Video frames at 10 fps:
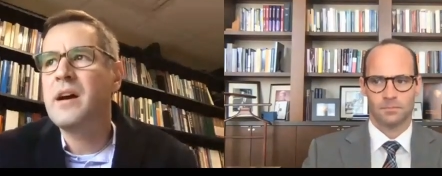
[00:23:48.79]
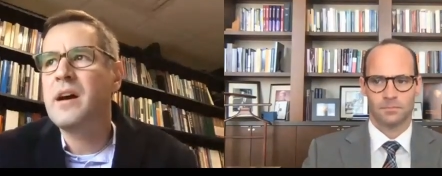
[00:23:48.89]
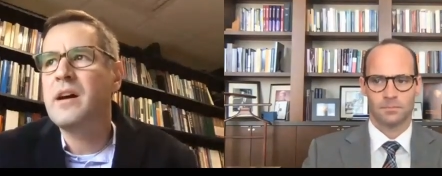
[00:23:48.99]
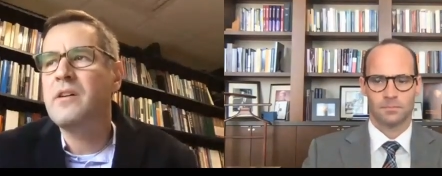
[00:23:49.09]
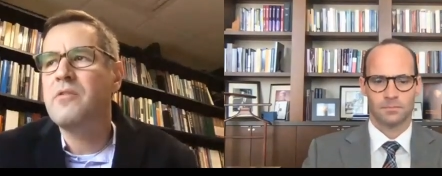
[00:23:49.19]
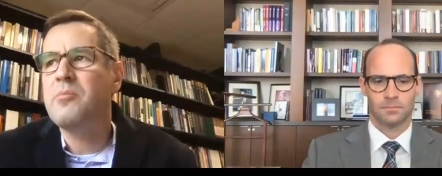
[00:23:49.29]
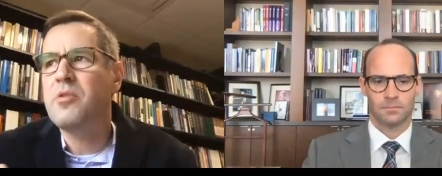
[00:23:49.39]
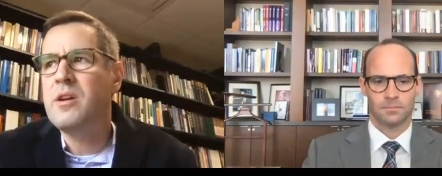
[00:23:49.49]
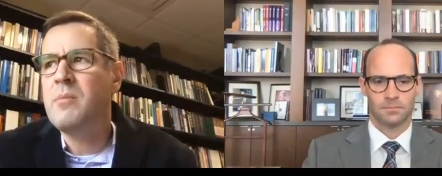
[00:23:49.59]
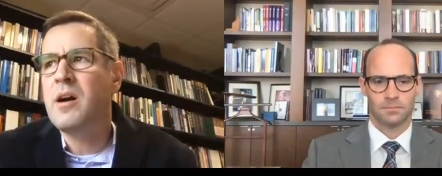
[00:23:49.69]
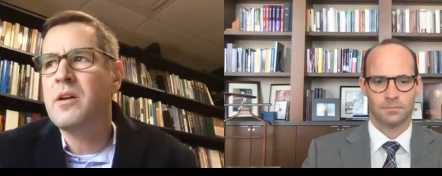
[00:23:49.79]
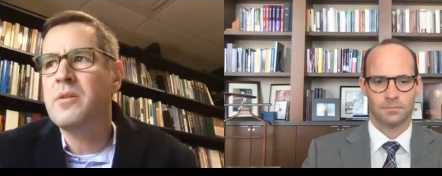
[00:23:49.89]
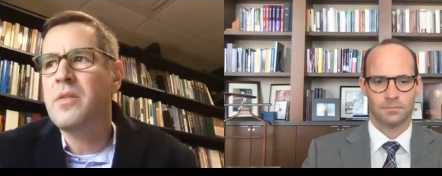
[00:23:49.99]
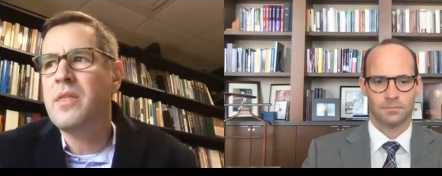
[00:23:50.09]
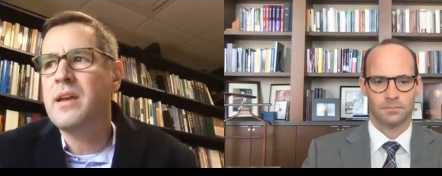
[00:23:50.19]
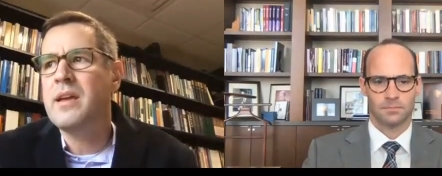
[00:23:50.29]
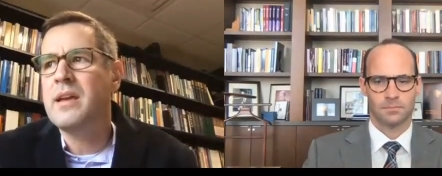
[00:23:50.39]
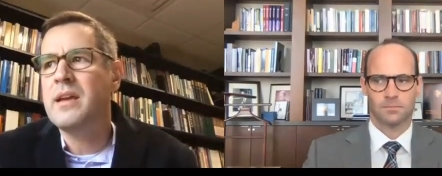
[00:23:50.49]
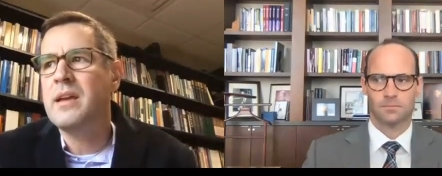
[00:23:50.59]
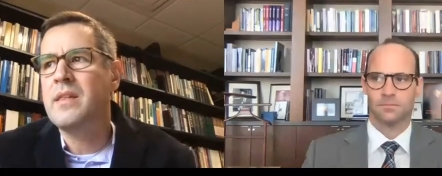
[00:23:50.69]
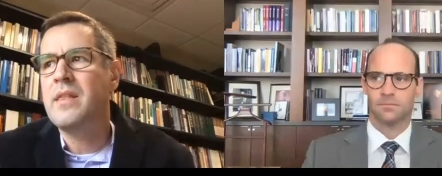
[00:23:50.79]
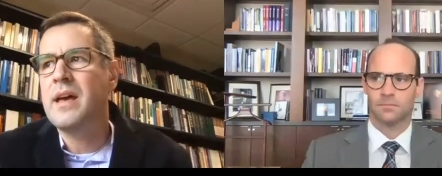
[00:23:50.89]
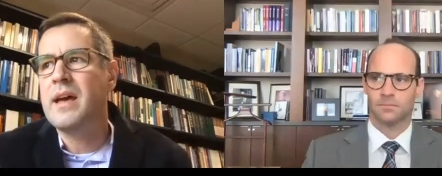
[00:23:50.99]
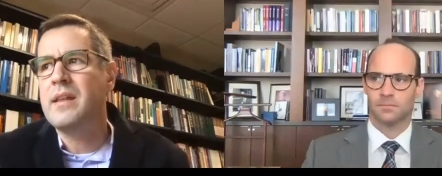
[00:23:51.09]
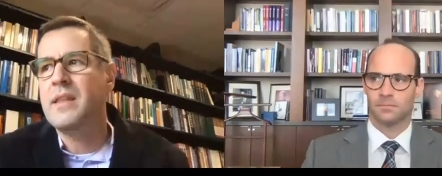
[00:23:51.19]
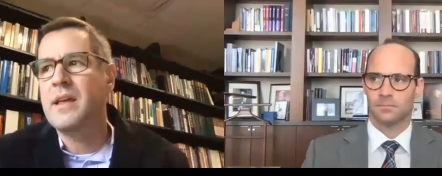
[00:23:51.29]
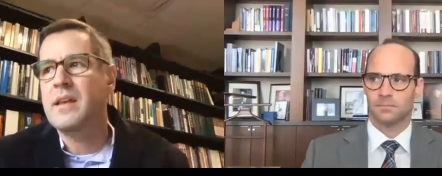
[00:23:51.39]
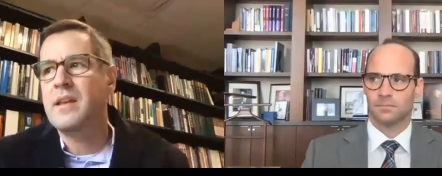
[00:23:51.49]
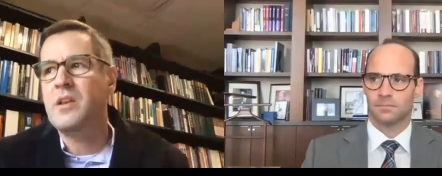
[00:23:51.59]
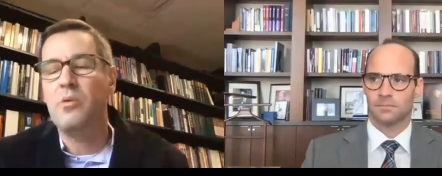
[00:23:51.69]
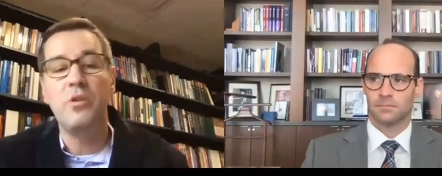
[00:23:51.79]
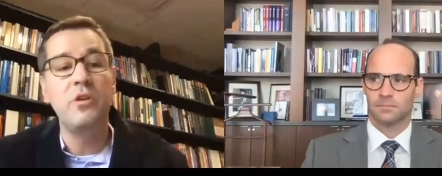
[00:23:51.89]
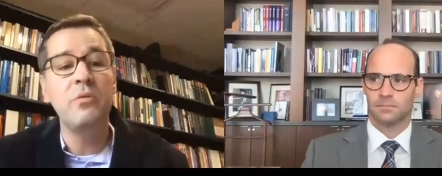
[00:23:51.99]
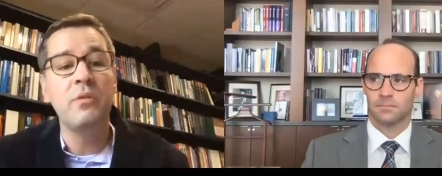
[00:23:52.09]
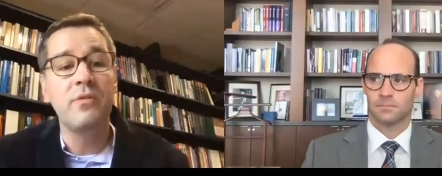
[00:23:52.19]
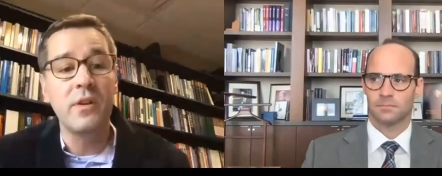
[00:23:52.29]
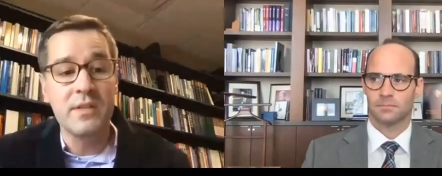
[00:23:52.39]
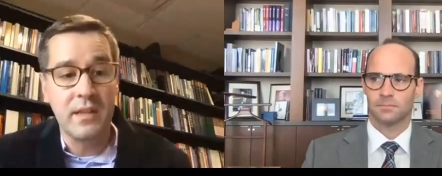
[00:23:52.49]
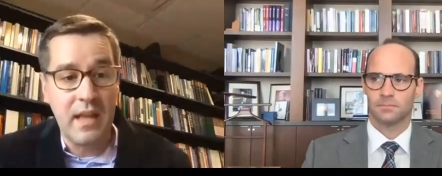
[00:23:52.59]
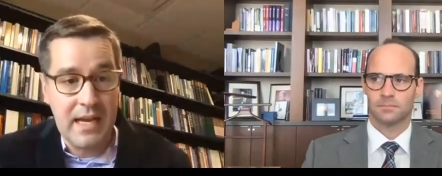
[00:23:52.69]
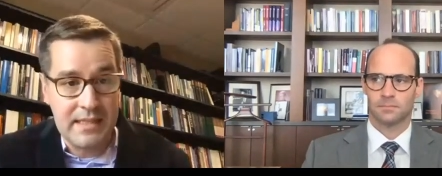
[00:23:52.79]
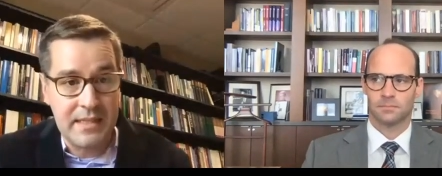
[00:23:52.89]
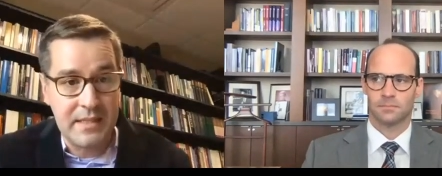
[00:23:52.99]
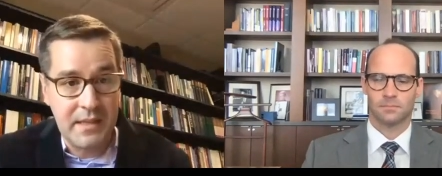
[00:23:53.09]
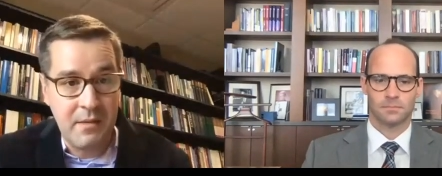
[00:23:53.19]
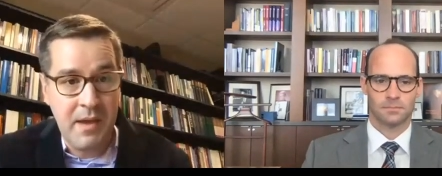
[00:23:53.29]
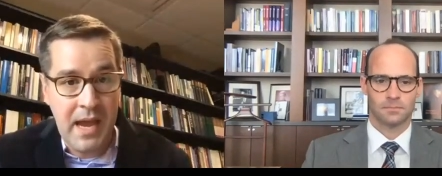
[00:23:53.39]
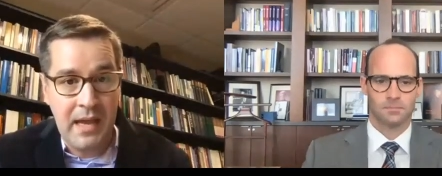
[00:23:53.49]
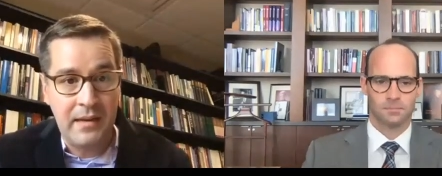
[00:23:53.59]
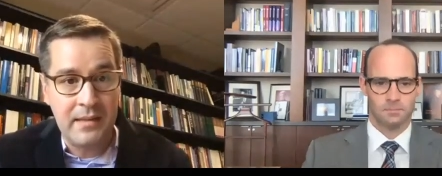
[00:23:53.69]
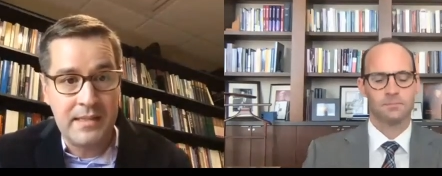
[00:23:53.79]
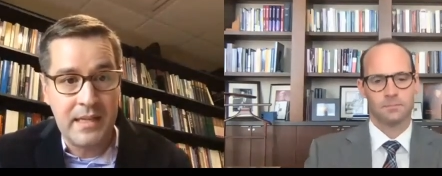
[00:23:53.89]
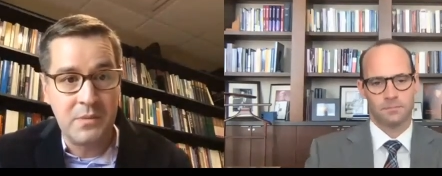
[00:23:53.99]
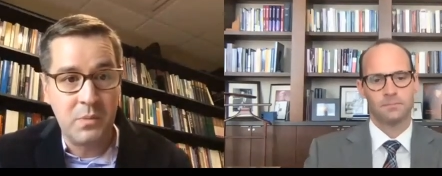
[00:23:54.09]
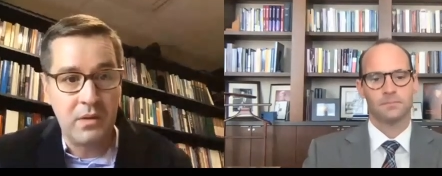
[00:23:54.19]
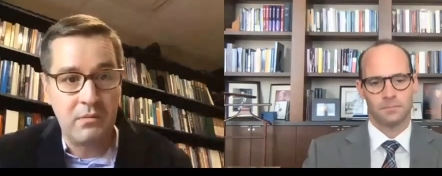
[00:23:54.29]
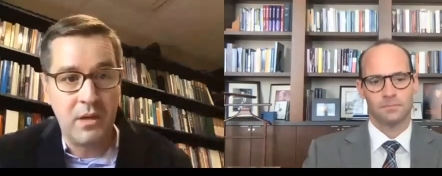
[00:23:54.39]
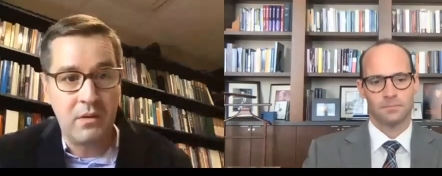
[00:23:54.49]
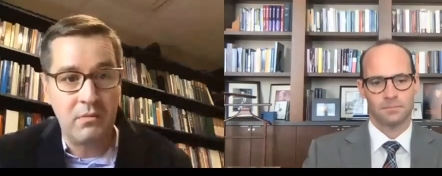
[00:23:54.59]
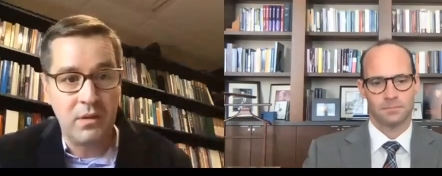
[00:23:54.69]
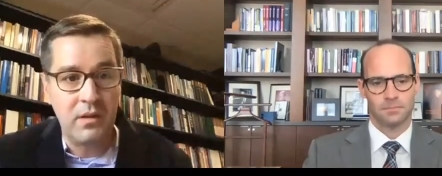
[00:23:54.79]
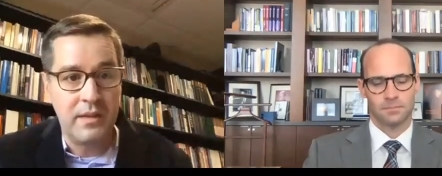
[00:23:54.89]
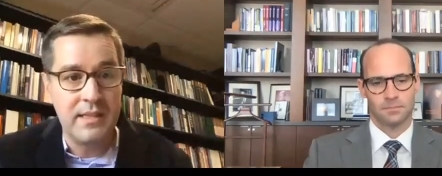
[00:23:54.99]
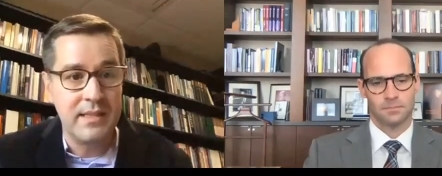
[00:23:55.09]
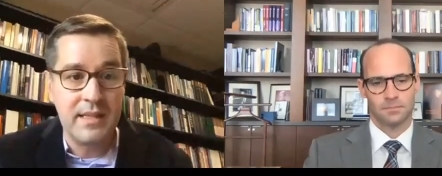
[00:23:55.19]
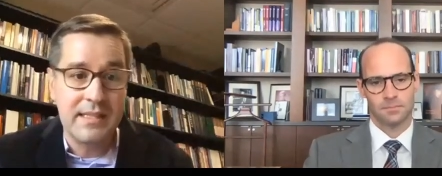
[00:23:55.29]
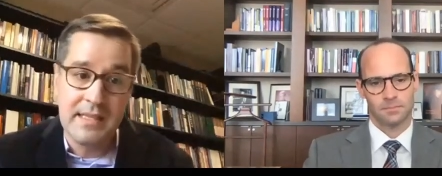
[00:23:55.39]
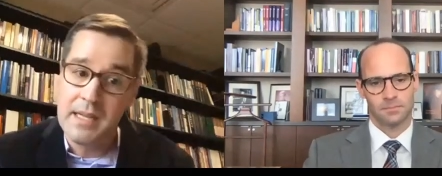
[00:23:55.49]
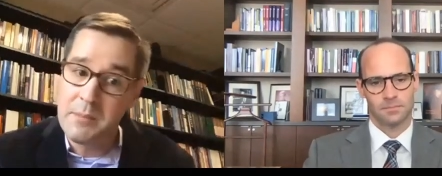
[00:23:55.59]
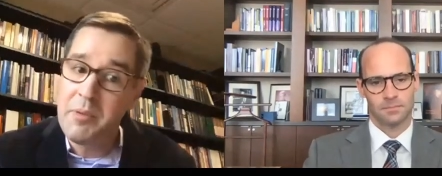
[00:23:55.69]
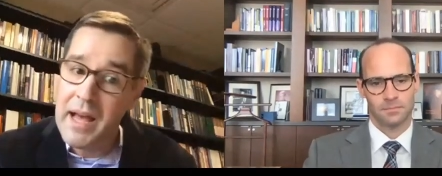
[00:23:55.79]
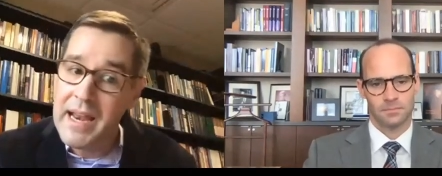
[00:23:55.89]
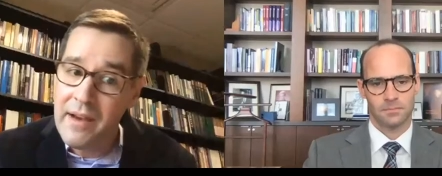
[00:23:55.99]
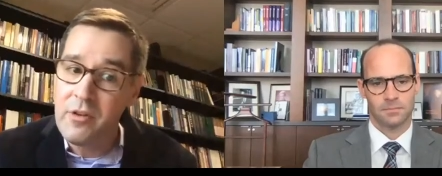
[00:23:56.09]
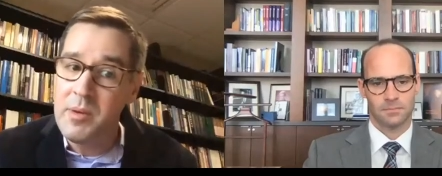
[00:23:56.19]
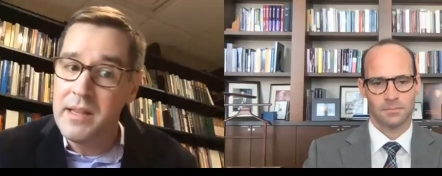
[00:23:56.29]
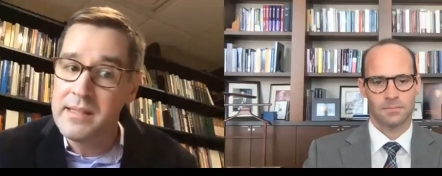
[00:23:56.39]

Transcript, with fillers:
Speaker 1: of pre-modern thinking that that you know universalizes the command and says, well, you know, look, this this does apply to everybody.